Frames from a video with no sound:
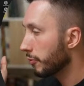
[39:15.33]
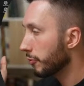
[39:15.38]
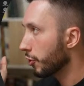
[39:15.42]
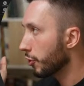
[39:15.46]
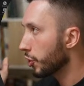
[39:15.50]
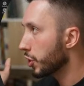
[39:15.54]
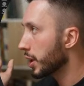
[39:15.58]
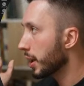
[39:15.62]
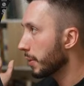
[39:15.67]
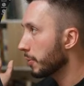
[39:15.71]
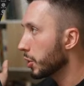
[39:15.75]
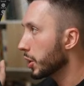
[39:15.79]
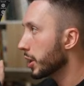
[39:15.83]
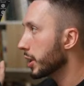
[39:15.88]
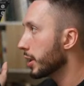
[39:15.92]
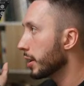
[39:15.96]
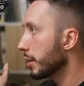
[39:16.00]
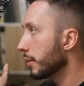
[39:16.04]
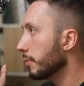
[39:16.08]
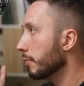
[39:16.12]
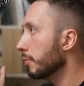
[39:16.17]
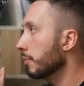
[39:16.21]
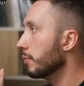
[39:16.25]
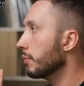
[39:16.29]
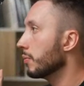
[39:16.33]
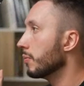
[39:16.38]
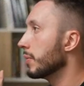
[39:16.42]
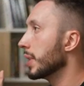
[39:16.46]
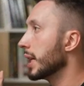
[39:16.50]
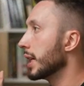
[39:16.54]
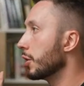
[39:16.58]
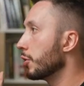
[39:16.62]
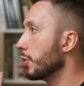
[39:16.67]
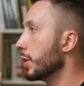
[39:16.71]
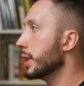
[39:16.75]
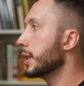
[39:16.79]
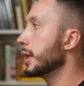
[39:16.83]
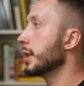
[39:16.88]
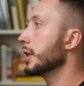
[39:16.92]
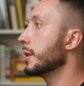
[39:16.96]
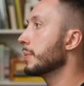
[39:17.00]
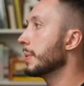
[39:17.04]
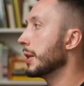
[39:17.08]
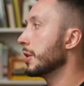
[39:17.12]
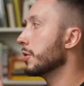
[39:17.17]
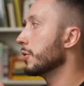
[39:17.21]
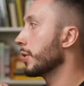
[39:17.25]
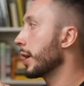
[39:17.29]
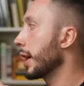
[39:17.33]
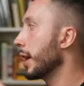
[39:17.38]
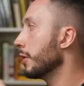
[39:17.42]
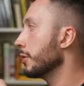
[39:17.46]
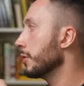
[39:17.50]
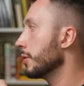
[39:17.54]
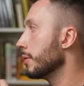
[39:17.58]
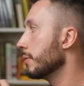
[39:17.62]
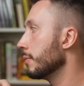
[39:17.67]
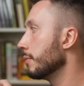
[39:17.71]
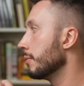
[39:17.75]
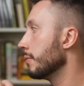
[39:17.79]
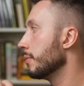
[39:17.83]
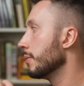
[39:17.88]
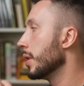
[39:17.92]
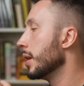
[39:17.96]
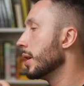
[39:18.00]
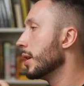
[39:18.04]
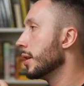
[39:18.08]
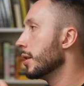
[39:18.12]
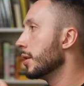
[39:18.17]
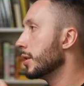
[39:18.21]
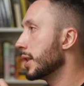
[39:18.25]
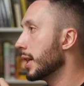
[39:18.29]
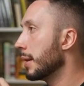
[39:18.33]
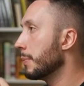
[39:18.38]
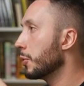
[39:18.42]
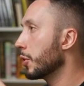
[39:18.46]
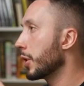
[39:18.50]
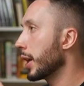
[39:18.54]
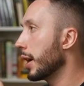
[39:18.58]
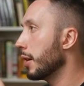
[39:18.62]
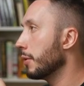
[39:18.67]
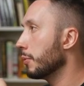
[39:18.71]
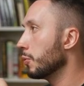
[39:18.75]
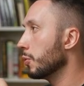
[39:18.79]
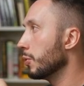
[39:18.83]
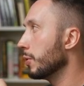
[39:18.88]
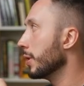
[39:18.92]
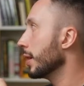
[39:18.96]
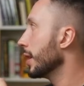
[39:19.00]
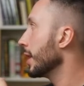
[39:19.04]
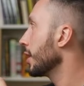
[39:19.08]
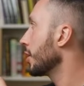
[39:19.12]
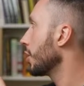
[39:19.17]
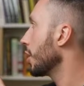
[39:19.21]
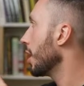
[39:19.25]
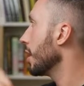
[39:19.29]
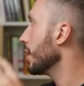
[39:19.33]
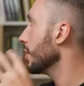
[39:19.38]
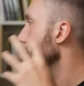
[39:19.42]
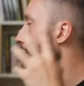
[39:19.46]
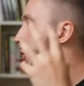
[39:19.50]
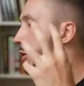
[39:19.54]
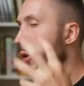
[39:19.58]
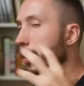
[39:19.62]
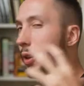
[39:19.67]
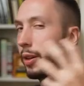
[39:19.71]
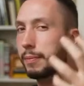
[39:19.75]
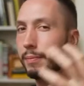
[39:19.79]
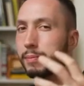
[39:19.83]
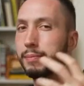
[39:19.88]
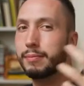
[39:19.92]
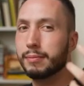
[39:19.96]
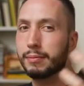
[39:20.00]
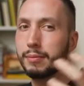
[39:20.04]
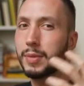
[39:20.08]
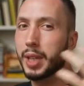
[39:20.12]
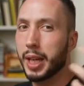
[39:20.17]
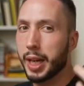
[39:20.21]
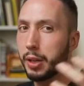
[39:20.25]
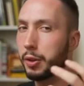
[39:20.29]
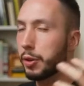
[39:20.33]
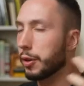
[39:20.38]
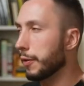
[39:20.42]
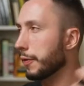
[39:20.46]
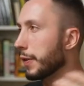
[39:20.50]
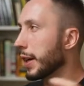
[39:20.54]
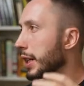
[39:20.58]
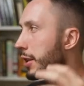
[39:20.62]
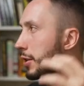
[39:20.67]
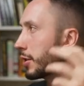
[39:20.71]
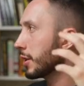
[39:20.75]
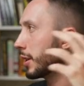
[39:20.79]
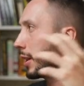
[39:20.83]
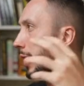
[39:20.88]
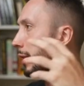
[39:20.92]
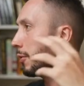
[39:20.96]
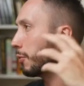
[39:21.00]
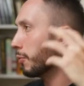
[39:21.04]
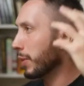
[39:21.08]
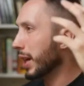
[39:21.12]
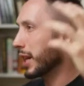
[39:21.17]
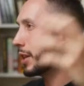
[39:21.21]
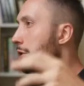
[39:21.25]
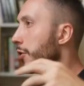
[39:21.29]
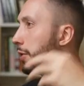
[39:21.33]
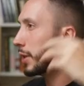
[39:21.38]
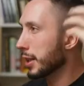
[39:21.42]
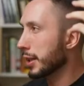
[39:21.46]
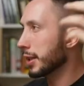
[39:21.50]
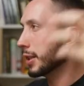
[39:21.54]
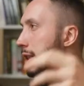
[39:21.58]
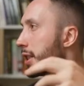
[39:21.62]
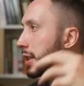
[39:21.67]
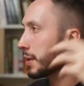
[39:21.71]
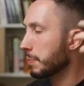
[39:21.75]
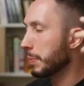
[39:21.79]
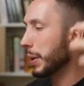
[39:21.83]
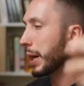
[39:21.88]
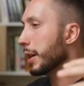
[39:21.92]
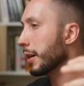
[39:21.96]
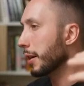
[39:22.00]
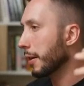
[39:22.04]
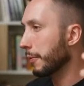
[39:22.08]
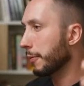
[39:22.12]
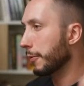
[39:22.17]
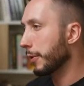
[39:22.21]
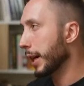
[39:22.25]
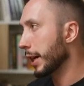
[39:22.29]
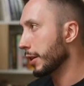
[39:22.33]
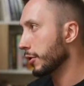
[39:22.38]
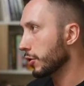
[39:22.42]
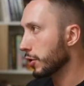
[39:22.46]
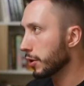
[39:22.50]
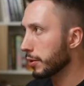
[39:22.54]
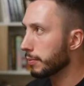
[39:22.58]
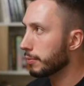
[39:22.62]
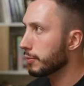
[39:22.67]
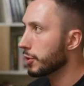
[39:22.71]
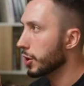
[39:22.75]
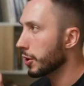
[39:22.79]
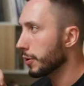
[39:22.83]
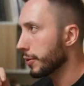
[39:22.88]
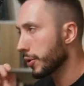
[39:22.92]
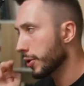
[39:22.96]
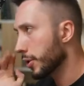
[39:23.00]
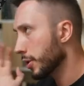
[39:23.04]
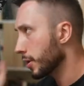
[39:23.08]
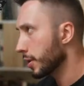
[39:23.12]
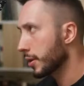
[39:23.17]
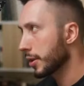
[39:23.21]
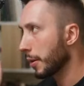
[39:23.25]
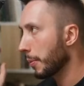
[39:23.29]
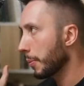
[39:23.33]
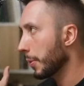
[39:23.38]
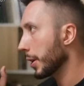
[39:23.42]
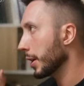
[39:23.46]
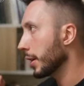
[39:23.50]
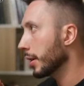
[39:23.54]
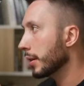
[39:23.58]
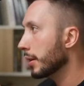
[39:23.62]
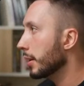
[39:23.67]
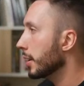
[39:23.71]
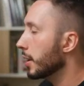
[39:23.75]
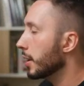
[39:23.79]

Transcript: some reason increasing spatial sample count will cause your Niagara effects to like render in this sped up fashion. So it's just something